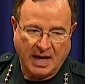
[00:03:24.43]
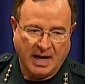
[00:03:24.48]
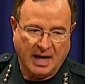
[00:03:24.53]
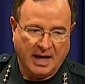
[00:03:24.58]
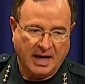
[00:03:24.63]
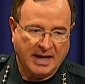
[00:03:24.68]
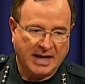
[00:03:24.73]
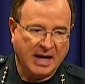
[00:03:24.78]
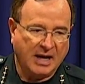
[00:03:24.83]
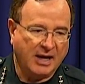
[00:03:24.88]

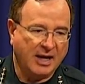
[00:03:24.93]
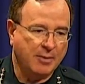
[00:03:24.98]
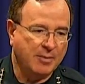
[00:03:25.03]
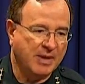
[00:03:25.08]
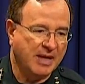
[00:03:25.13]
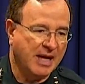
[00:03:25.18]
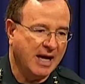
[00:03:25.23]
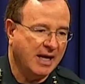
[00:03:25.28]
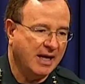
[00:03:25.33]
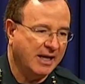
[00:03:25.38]
Now let me
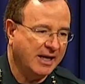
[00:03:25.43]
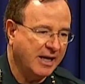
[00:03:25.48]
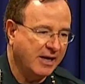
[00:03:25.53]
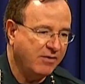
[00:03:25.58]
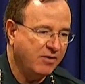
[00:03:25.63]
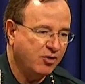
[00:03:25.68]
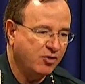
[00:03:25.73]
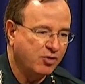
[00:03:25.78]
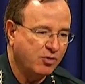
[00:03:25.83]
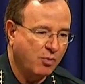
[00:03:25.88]
give you
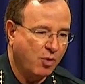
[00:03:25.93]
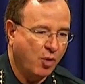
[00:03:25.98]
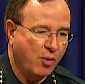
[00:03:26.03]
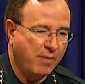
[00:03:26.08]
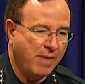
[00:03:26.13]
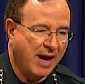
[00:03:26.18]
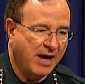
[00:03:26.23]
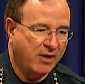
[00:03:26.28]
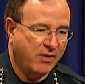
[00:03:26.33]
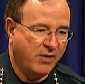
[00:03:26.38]
some more
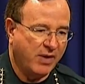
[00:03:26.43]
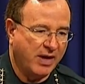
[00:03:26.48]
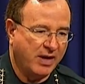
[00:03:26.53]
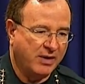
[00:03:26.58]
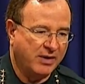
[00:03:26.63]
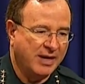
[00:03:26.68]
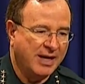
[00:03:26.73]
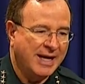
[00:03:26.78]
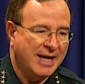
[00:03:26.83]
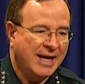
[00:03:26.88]
background.
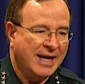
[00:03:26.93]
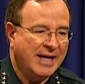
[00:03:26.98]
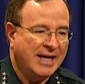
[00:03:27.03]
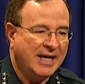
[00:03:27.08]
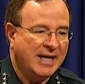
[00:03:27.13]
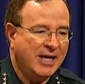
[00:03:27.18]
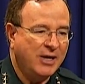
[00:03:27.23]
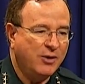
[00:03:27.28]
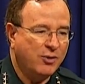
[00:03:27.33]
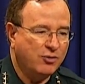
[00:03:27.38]

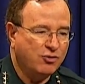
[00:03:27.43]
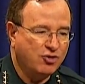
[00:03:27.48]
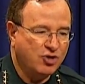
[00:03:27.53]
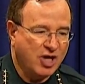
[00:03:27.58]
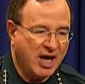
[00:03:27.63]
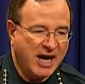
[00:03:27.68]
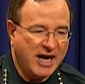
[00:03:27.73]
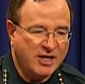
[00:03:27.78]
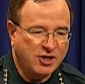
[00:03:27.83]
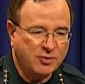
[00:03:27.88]
Neither
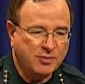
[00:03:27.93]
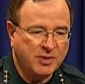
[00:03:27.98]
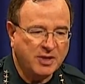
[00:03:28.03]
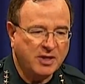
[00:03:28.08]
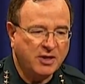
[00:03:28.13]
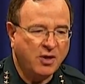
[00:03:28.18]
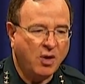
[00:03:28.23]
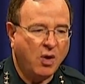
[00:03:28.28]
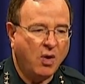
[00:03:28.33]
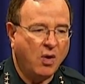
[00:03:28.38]

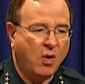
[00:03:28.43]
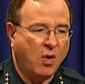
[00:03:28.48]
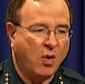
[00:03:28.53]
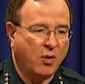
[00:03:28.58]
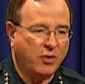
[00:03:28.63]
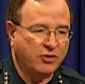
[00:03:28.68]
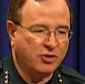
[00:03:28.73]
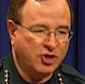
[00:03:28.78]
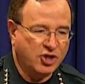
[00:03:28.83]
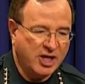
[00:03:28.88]
Jasmine or
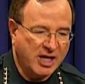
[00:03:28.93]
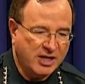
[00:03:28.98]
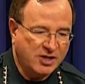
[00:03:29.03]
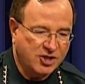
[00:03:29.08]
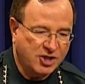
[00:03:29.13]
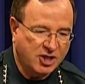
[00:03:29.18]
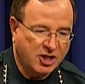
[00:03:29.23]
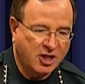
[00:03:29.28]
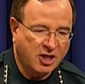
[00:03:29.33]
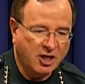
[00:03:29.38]

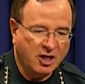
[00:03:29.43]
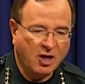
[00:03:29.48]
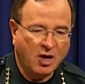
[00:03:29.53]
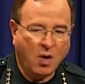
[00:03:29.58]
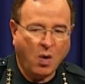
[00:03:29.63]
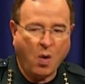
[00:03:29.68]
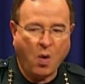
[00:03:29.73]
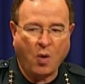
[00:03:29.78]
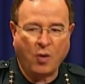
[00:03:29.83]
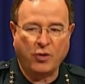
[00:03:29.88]
Jessica
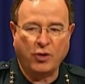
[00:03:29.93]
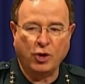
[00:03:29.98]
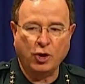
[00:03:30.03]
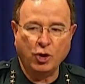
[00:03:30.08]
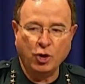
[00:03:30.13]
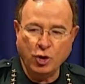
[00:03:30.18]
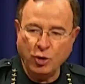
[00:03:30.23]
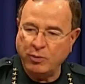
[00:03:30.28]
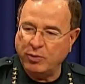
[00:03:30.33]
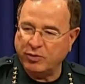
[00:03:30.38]
or the
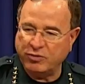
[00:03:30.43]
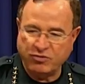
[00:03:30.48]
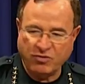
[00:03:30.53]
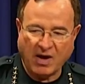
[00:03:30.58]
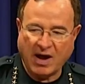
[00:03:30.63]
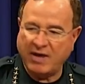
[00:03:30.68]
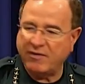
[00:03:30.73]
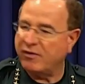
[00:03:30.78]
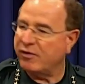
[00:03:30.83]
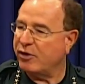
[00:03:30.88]
Uber
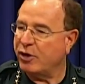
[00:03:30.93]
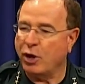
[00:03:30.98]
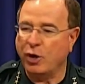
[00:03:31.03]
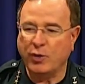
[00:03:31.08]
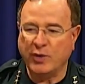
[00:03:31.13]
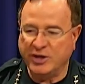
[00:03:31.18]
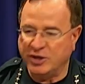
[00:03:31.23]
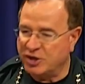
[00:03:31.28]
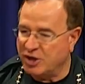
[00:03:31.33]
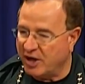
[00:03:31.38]
driver know
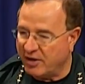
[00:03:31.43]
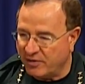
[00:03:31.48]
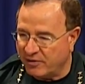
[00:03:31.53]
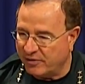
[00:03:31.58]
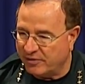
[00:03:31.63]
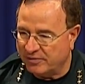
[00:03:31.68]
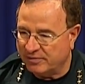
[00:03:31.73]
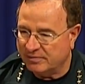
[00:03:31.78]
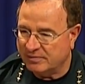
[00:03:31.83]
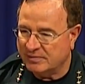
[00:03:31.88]
each other.
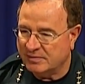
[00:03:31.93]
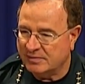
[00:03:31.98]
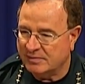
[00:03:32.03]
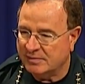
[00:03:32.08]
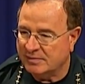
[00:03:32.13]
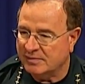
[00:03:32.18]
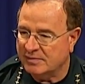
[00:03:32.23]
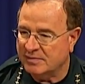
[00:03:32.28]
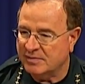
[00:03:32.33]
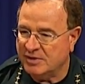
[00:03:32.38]

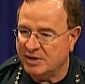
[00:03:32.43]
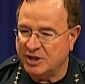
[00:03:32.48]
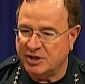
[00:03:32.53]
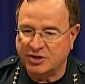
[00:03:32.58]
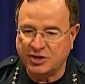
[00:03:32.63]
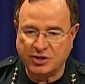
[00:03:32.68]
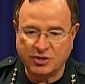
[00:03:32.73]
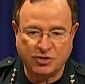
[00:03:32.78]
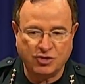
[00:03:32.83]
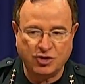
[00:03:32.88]
This
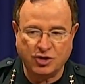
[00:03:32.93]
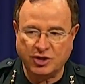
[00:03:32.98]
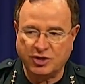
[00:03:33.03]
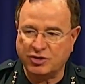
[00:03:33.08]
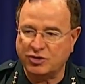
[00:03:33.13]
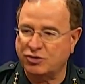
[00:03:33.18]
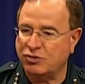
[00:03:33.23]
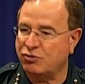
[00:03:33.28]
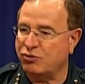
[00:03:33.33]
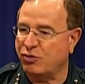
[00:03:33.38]
is
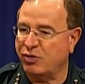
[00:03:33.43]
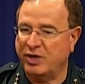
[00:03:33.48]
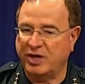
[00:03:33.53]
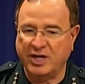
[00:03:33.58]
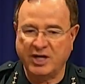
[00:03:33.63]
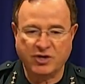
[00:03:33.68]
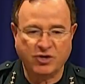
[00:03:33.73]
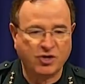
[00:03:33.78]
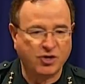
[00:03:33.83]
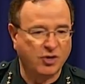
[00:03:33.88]
just
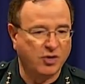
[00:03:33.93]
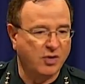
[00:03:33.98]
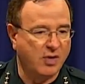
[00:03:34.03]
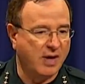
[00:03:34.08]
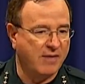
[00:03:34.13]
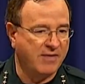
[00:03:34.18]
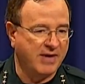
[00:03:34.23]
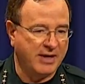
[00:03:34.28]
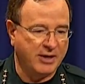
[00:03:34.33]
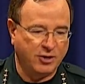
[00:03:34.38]
traditional. I've
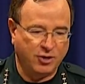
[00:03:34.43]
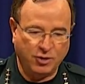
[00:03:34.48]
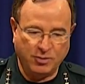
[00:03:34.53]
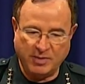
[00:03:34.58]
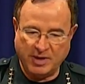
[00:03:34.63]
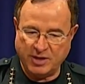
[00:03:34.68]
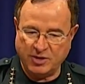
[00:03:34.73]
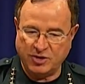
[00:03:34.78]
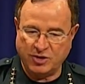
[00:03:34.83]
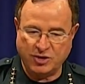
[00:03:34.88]
had too
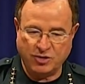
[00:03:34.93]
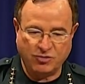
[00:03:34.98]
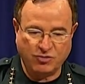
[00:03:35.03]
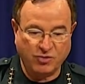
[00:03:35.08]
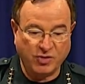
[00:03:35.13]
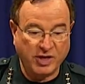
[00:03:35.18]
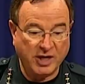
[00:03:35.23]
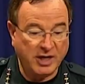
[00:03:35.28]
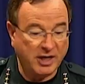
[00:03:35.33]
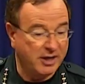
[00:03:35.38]
much to
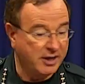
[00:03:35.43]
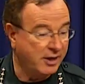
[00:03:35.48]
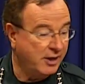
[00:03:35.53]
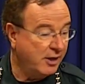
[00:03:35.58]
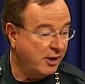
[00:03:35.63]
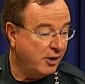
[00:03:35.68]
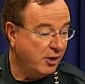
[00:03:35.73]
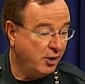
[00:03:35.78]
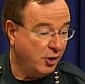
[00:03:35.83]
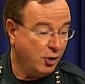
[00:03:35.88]
drink.
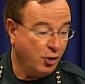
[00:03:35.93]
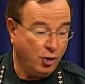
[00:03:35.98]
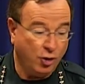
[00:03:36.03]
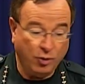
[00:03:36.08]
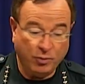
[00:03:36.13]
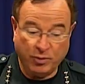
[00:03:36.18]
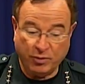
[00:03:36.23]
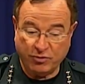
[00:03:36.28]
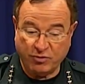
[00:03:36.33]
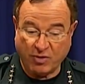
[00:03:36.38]

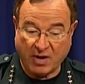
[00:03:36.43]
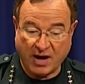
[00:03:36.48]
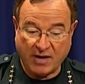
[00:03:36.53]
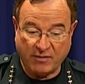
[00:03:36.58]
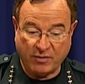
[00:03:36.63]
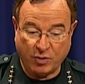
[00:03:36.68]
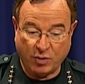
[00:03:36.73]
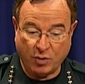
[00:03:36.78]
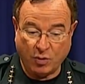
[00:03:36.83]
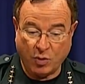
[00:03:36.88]
Uber
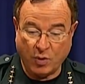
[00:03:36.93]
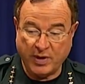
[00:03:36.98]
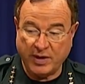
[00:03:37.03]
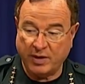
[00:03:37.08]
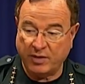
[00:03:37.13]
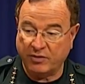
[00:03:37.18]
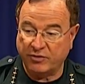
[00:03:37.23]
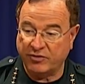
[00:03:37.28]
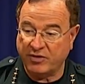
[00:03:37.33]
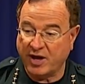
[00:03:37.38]
driver
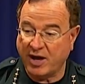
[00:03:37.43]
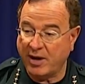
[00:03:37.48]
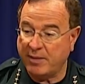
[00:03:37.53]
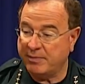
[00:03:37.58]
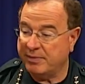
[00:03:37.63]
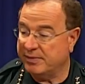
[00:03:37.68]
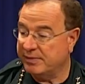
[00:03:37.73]
wheels up.